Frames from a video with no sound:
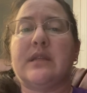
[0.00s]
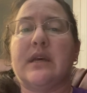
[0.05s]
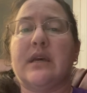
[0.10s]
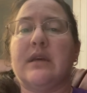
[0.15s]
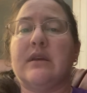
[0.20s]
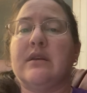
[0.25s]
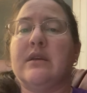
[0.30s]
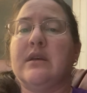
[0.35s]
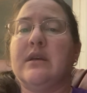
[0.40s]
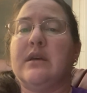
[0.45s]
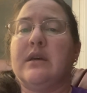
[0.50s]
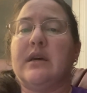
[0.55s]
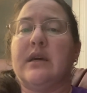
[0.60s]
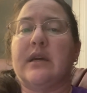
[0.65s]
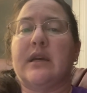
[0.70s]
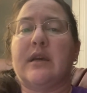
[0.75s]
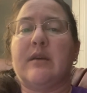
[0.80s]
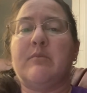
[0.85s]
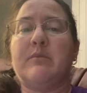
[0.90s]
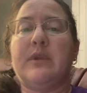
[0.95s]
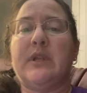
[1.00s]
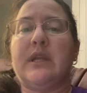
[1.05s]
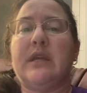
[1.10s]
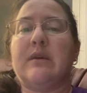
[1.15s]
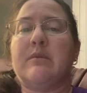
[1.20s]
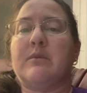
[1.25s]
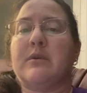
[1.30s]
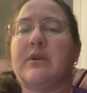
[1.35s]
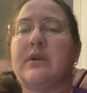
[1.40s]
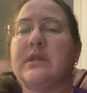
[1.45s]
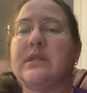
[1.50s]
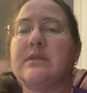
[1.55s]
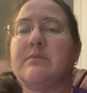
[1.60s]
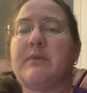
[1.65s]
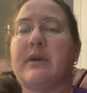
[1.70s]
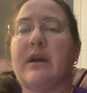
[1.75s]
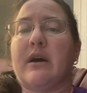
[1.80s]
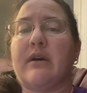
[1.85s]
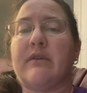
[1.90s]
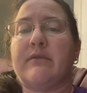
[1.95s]
that accompany immigrants
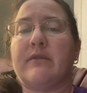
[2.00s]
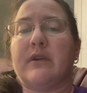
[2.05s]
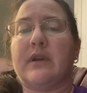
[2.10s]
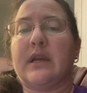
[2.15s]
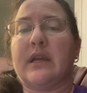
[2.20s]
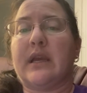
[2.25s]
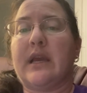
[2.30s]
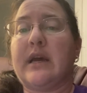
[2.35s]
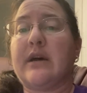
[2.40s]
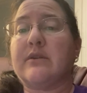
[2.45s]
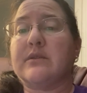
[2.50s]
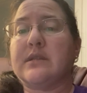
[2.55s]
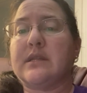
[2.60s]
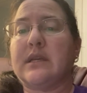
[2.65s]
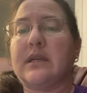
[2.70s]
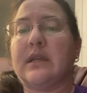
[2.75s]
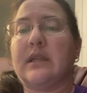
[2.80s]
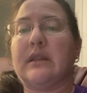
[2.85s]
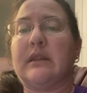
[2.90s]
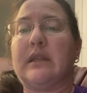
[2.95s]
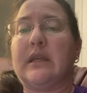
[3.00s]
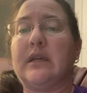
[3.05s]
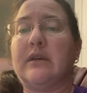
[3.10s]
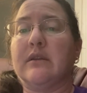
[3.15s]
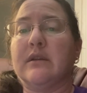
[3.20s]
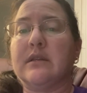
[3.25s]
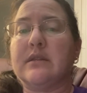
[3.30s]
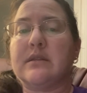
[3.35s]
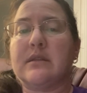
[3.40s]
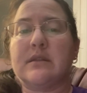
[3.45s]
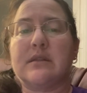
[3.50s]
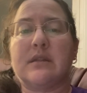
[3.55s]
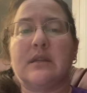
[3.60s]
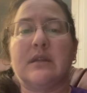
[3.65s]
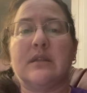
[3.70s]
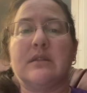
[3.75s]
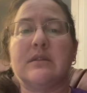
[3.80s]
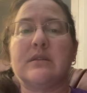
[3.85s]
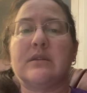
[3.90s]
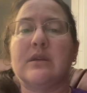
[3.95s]
by offering housing and legal
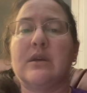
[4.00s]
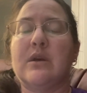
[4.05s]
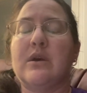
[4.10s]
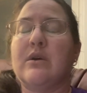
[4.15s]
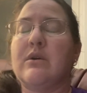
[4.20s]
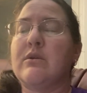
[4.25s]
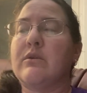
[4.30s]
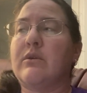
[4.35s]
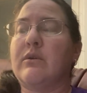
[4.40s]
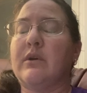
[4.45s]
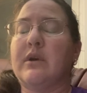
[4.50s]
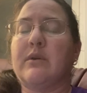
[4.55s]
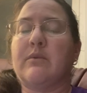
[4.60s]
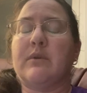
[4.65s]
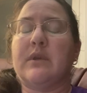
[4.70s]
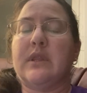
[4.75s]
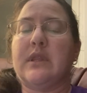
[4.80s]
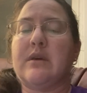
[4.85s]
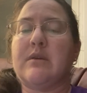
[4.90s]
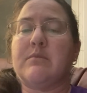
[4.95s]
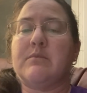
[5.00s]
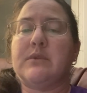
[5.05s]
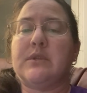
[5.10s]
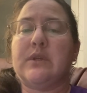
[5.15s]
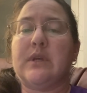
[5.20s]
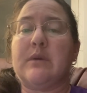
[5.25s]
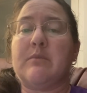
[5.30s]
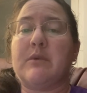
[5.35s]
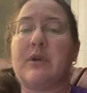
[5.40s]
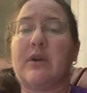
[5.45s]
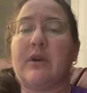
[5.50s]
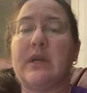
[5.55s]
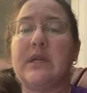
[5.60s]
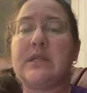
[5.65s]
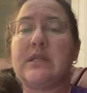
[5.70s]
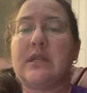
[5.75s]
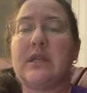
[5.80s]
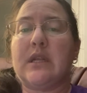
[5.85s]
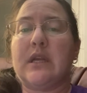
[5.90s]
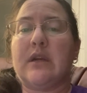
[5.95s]
assistance, going with them to
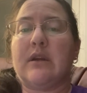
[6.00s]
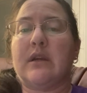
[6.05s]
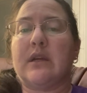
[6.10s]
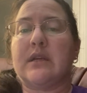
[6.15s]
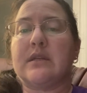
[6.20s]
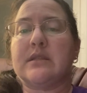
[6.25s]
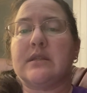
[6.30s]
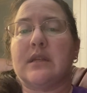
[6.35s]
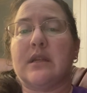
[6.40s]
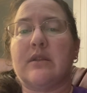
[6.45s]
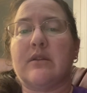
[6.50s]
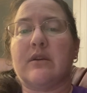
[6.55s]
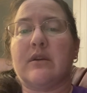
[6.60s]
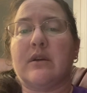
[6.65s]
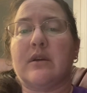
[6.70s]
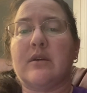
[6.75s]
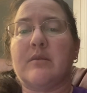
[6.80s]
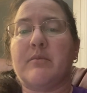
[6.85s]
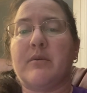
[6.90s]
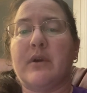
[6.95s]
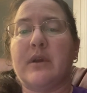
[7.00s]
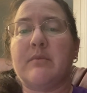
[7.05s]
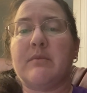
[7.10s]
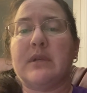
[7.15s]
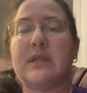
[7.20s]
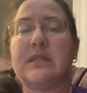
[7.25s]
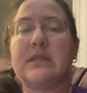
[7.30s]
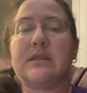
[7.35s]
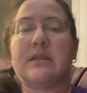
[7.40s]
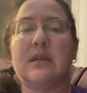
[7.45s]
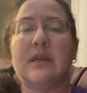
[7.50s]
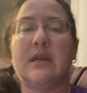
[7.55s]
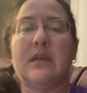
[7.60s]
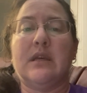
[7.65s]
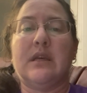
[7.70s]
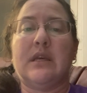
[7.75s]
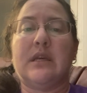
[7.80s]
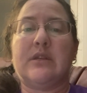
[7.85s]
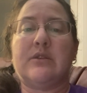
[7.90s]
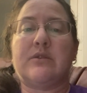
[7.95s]
immigration hearings and other appointments
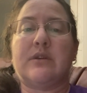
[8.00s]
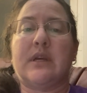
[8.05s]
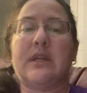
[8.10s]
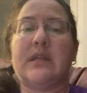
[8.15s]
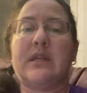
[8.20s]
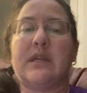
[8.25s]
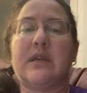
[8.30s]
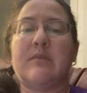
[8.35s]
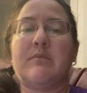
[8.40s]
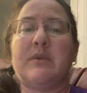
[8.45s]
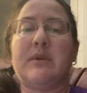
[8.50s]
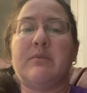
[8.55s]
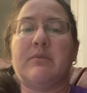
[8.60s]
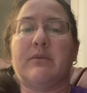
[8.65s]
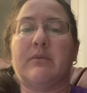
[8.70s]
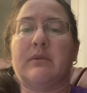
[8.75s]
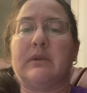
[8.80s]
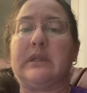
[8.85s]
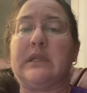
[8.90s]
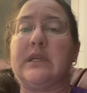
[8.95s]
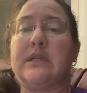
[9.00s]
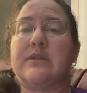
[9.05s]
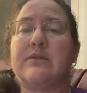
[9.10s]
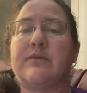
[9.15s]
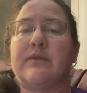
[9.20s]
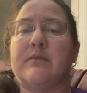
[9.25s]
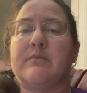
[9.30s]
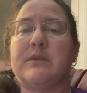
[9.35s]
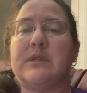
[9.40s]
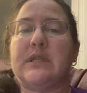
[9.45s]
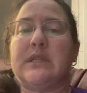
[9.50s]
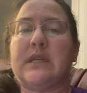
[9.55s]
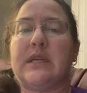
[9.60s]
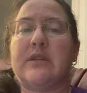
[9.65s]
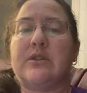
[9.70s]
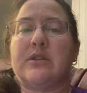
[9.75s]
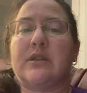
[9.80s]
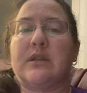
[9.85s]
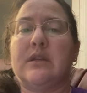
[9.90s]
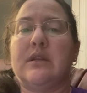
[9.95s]
and trying to get people released from
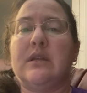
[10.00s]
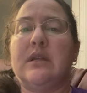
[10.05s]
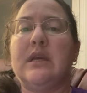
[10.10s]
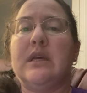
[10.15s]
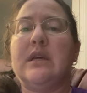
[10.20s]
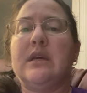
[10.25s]
detention.